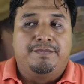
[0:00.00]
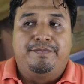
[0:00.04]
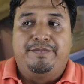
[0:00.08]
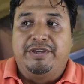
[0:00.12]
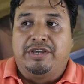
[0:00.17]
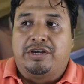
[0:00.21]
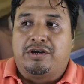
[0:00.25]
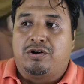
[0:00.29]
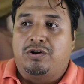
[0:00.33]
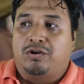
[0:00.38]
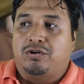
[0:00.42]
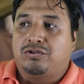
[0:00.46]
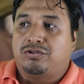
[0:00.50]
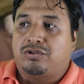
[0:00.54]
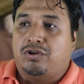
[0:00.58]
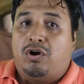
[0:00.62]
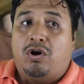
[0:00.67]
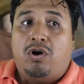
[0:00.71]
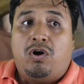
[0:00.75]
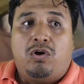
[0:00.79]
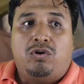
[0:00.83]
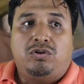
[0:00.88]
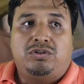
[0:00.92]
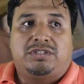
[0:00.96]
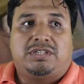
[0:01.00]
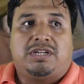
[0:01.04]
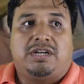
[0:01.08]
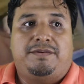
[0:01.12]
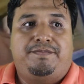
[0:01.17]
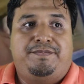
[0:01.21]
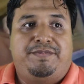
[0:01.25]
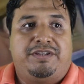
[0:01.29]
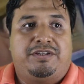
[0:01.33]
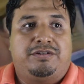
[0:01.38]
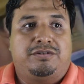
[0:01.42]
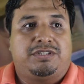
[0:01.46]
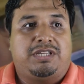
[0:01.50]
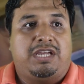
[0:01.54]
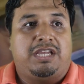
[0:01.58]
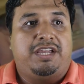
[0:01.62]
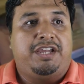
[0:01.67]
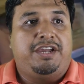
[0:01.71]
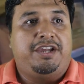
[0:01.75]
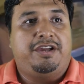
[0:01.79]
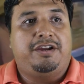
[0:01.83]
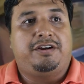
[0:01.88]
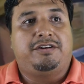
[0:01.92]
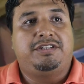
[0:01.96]
because, oh, Oscar, because
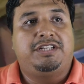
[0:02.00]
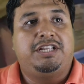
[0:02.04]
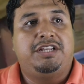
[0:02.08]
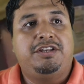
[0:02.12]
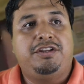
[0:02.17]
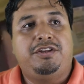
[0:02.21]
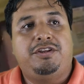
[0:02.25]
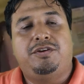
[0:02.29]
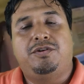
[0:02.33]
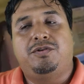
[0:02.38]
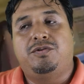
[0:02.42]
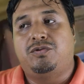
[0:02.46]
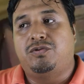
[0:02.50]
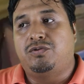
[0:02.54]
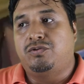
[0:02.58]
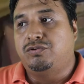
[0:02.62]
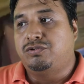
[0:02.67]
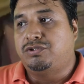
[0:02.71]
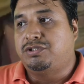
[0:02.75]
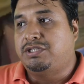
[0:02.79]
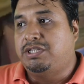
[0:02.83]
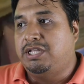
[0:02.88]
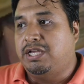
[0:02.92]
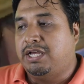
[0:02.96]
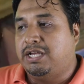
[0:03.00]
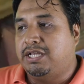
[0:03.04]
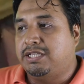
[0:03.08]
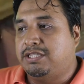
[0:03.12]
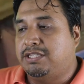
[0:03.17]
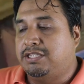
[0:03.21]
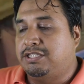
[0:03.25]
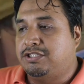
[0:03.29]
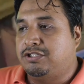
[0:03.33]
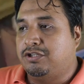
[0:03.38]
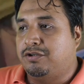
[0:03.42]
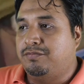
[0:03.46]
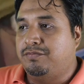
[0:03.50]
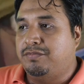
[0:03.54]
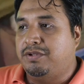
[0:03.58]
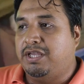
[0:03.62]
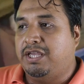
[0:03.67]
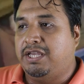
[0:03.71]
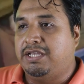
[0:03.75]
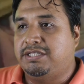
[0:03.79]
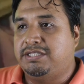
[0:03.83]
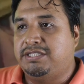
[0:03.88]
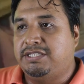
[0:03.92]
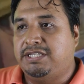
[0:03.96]
I heard the news that some
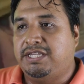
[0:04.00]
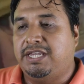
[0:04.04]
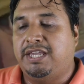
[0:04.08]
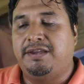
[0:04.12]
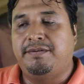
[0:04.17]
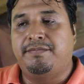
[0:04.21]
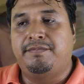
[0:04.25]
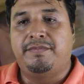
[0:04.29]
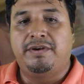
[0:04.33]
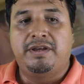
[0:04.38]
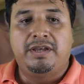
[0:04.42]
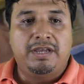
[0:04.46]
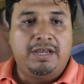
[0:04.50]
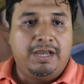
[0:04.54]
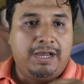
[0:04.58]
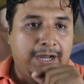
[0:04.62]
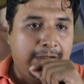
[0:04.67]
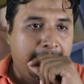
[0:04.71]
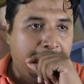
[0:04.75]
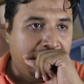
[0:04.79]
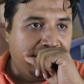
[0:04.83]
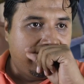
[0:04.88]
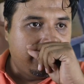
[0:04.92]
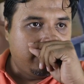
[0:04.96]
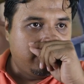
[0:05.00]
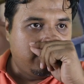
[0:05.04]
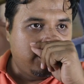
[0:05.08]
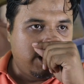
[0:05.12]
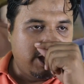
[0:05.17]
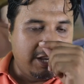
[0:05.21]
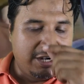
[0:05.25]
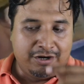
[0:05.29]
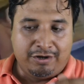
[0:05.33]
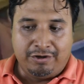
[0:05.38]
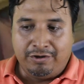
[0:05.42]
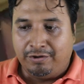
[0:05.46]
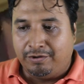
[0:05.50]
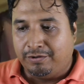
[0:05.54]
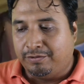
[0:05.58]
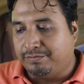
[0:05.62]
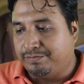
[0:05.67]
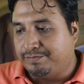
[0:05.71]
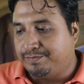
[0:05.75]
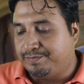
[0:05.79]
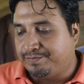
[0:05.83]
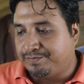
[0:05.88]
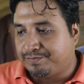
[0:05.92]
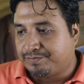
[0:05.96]
A T M are, I don't
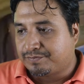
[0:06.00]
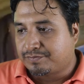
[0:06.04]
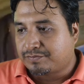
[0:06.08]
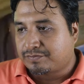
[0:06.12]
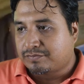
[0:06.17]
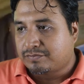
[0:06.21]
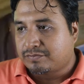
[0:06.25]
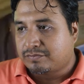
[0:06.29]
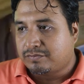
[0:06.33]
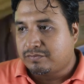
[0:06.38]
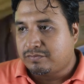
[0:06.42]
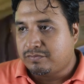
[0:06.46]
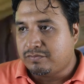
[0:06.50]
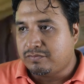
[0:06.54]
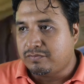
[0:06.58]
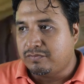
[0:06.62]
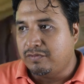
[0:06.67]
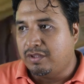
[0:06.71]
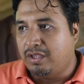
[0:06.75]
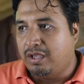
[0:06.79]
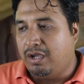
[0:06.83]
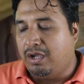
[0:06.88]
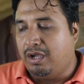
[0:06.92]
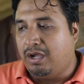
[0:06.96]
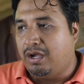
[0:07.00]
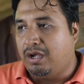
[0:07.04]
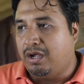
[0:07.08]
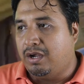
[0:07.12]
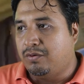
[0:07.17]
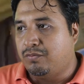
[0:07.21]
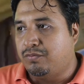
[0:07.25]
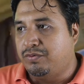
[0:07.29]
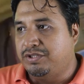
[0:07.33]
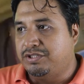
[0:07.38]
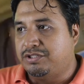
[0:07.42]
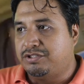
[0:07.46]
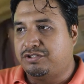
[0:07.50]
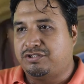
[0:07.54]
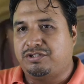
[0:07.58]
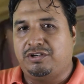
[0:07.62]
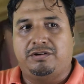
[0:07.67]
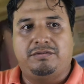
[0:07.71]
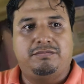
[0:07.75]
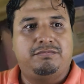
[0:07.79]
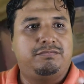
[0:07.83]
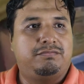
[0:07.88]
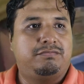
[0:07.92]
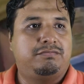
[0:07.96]
know, uh, with
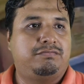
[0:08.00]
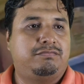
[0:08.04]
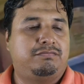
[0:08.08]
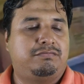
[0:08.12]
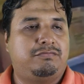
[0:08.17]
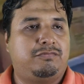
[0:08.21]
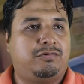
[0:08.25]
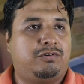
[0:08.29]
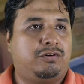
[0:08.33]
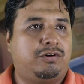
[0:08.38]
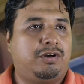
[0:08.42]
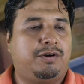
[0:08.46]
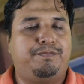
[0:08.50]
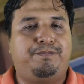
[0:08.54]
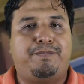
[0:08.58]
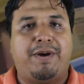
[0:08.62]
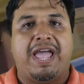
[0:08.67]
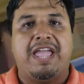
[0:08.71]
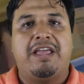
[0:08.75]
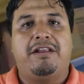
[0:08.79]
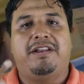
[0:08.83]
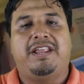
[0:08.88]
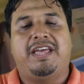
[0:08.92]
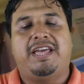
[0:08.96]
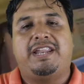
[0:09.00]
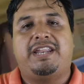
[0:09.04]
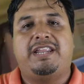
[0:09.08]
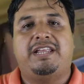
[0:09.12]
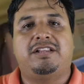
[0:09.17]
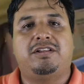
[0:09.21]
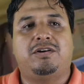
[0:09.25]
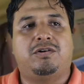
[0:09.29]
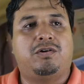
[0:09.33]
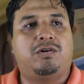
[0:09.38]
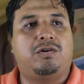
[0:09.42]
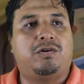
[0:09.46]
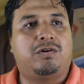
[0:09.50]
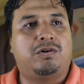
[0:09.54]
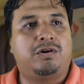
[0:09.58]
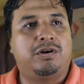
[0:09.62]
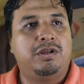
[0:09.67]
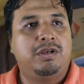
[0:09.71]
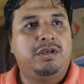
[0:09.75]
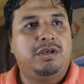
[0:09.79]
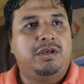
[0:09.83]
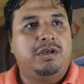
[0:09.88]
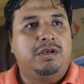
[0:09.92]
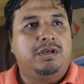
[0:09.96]
some, or violated,
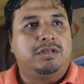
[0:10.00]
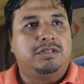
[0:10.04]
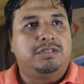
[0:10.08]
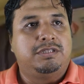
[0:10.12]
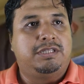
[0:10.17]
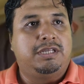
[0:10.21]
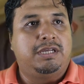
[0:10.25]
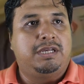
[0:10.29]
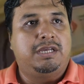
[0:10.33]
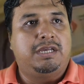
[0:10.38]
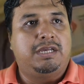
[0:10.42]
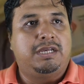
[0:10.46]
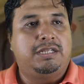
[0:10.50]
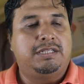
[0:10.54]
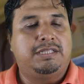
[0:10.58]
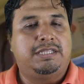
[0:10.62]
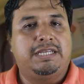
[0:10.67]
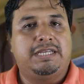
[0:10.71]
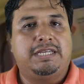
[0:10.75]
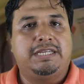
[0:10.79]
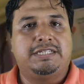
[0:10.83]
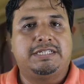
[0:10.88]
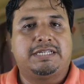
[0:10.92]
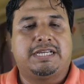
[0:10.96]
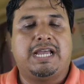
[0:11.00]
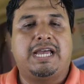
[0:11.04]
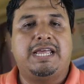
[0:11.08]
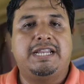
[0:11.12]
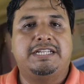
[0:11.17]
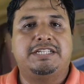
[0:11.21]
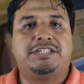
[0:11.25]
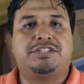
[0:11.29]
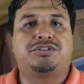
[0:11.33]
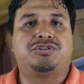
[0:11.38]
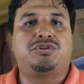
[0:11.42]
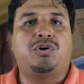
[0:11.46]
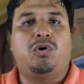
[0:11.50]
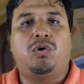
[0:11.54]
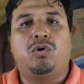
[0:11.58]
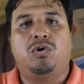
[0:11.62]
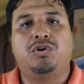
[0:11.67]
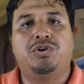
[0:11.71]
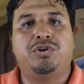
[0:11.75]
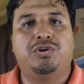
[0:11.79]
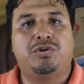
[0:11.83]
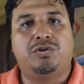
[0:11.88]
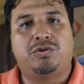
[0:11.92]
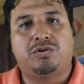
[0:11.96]
or the, they can
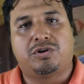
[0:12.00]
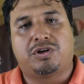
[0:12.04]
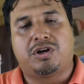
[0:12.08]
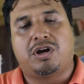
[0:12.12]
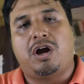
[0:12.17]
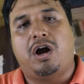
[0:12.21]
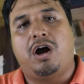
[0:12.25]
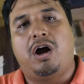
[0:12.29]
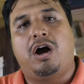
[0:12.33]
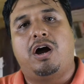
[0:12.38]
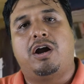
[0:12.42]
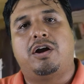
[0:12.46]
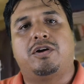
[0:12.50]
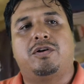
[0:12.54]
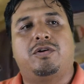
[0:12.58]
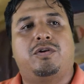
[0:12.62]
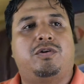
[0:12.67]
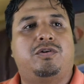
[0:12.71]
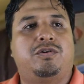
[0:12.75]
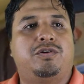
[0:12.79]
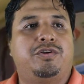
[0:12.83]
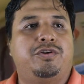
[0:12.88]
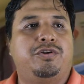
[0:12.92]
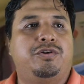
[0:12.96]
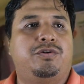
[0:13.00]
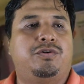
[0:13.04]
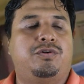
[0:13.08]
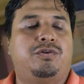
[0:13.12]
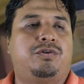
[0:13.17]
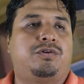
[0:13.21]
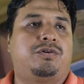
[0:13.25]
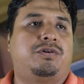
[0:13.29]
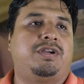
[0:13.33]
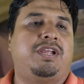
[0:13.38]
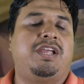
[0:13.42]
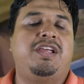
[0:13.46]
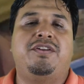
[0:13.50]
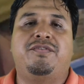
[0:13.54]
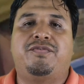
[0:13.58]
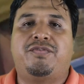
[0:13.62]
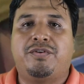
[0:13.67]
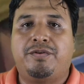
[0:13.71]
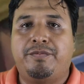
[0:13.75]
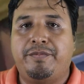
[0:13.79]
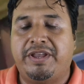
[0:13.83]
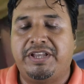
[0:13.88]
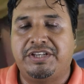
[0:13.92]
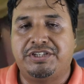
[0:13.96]
steal your car or your
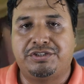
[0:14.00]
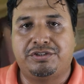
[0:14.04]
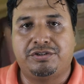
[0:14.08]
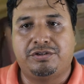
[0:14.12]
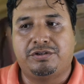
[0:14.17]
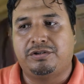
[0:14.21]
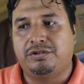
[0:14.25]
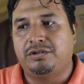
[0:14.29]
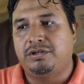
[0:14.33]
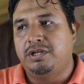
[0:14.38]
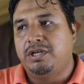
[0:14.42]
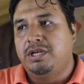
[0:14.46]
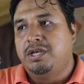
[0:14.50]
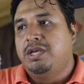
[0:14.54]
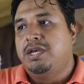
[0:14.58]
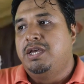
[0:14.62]
information.